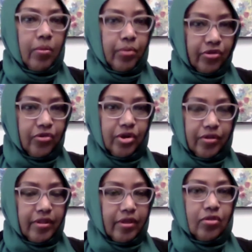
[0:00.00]

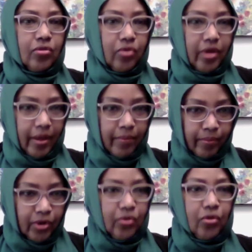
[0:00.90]
opportunity to
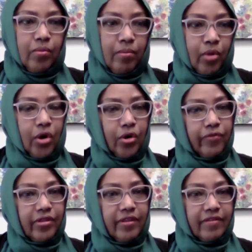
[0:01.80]
do more
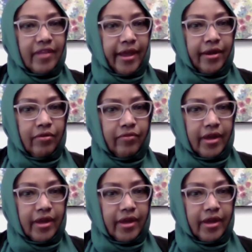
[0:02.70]
of this kind of